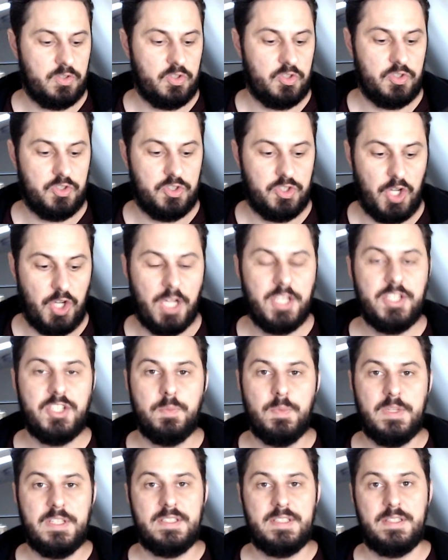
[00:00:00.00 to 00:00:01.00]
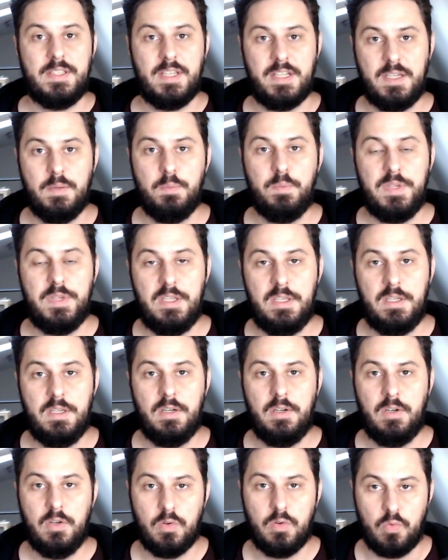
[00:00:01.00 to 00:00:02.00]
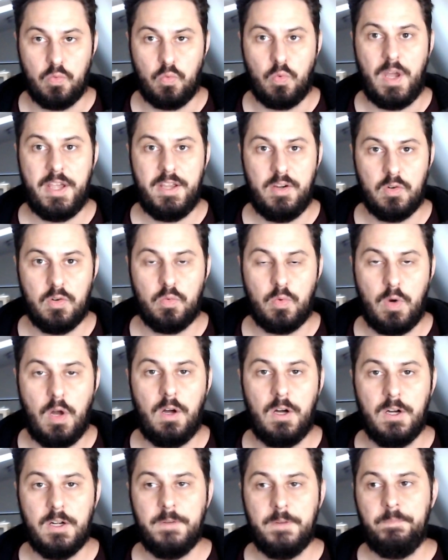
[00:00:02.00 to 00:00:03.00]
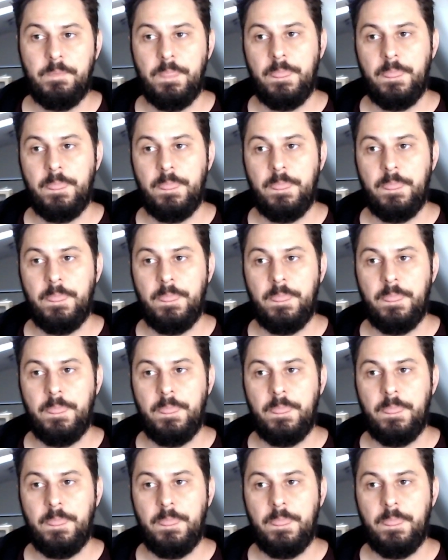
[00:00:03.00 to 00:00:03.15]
judgments that can be right or wrong.